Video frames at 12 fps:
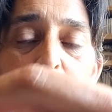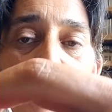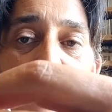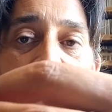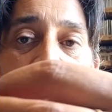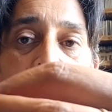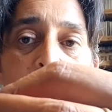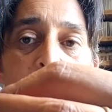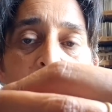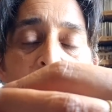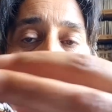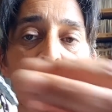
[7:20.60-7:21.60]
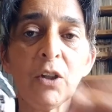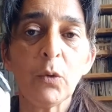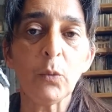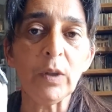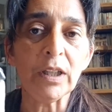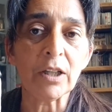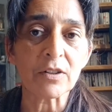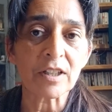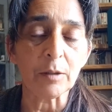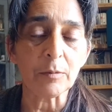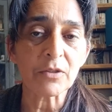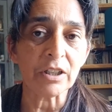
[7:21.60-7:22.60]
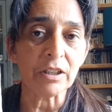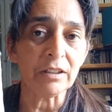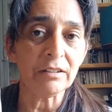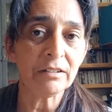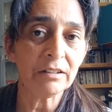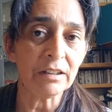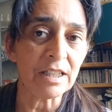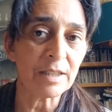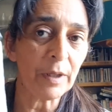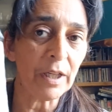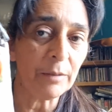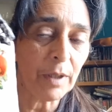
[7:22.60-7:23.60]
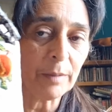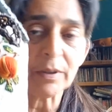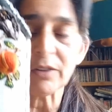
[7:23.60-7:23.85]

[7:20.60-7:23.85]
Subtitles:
a piece of willow sculpture, inspired by a